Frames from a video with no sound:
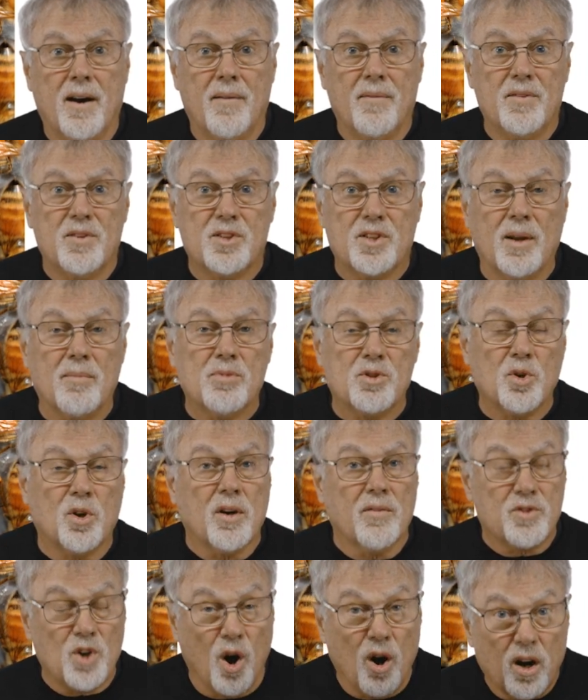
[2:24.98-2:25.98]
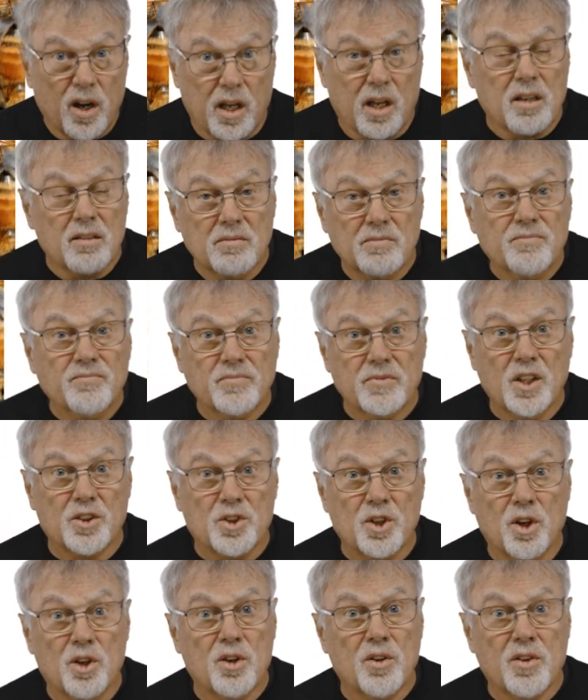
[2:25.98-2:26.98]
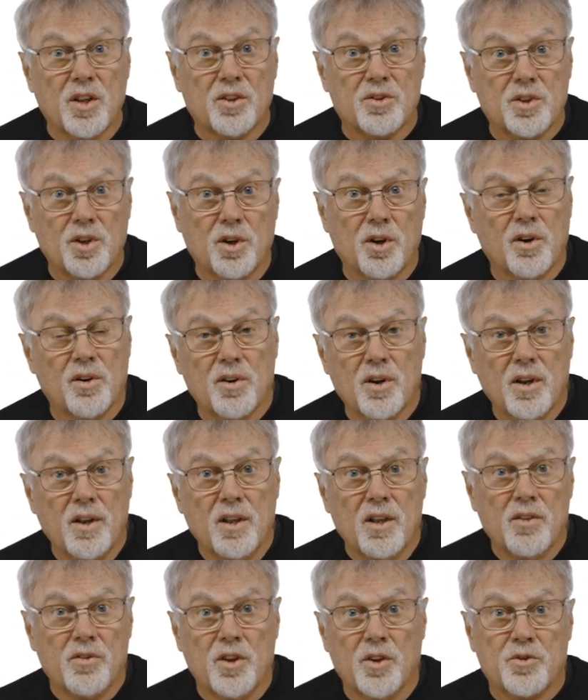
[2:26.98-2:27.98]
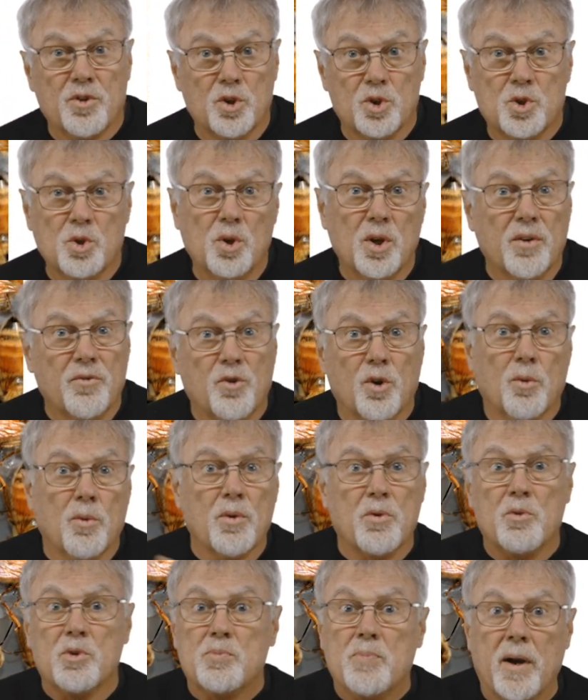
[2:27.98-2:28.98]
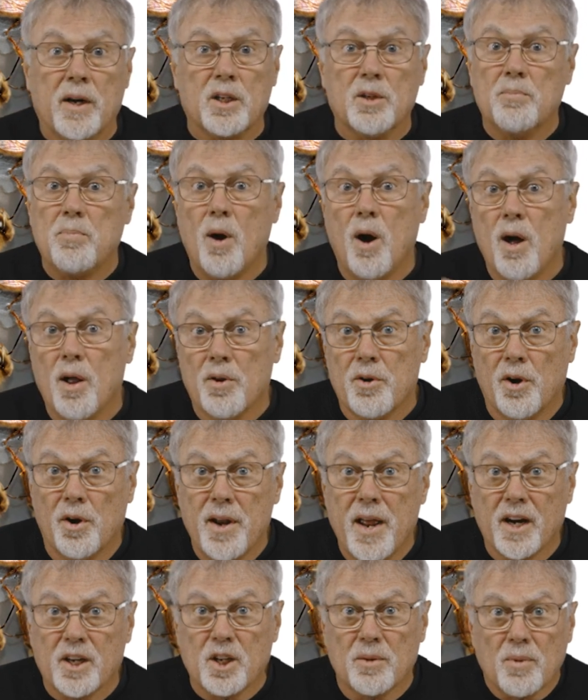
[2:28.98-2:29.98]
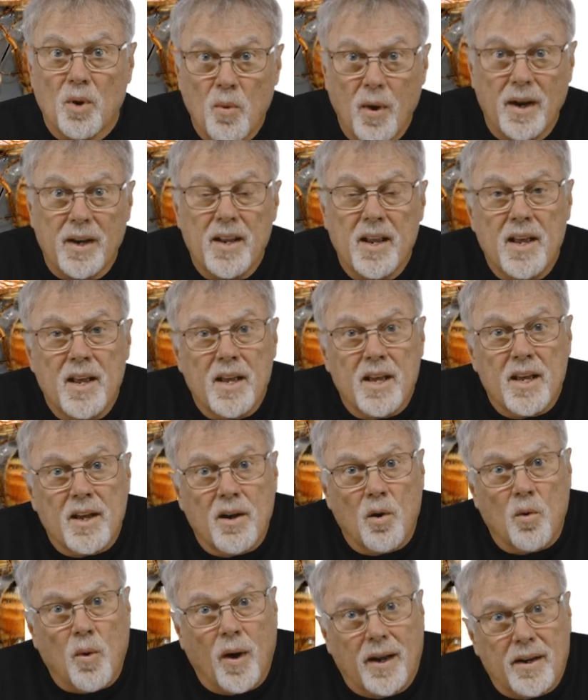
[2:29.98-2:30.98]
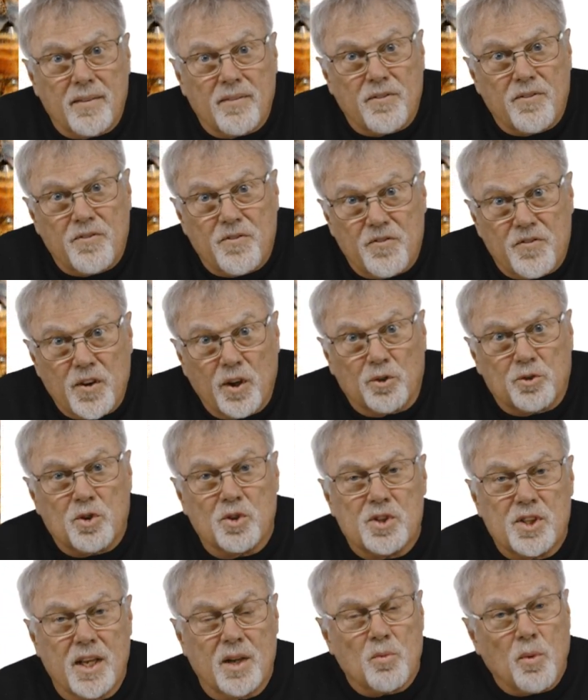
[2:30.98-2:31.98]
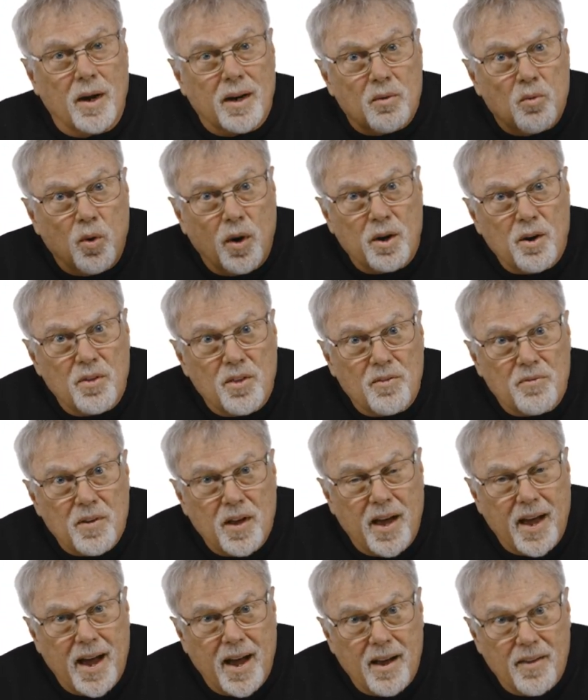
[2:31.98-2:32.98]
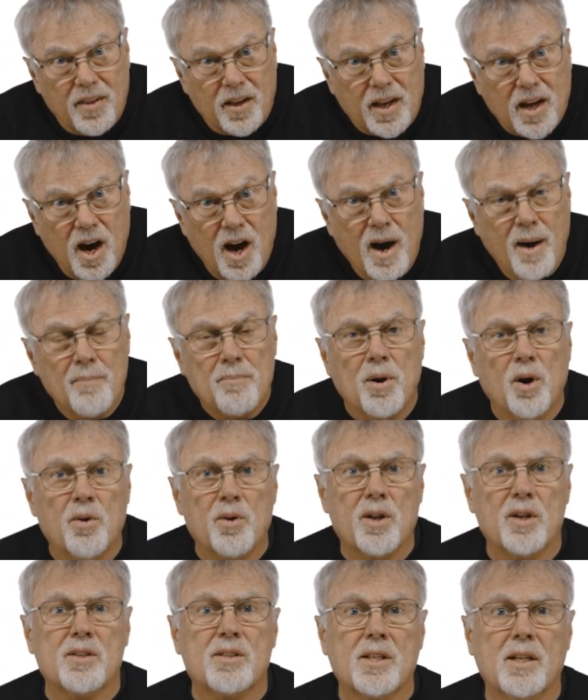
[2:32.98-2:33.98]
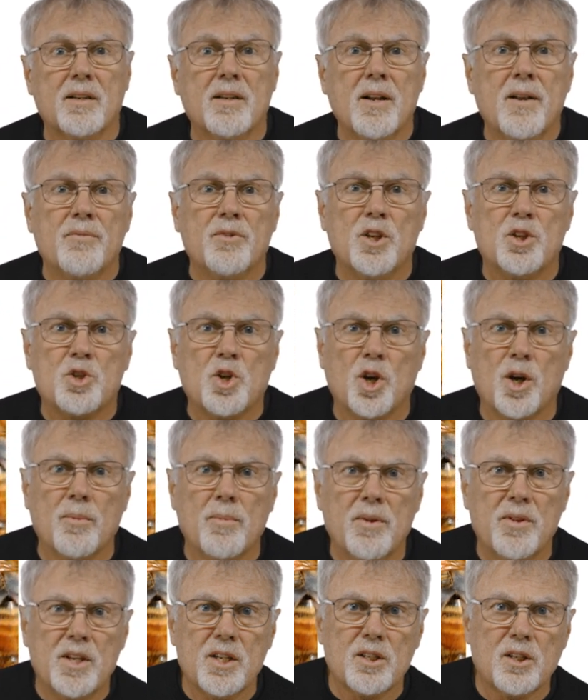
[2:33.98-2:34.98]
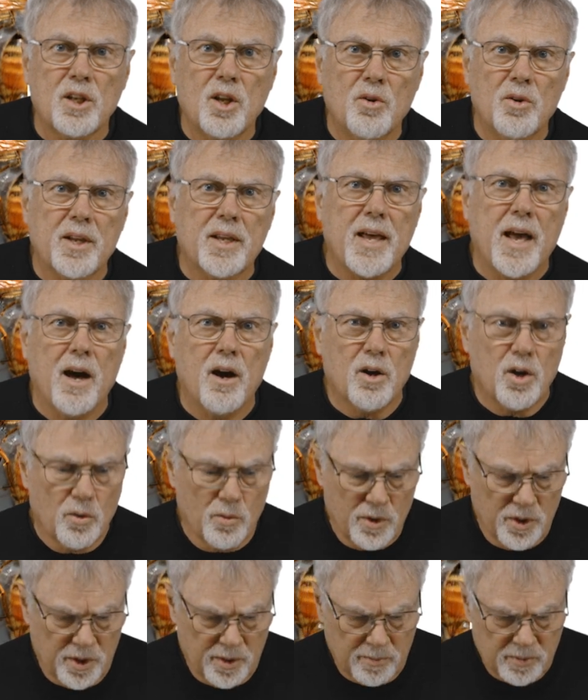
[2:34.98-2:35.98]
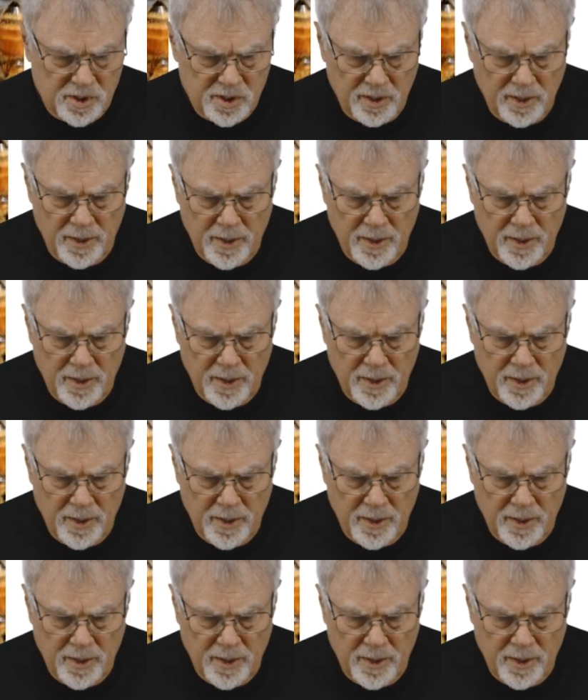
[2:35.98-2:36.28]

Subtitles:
some sort of target that they're shooting for with respect to pollen or nectar. But what filters in? What are the components that determine these loading algorithms?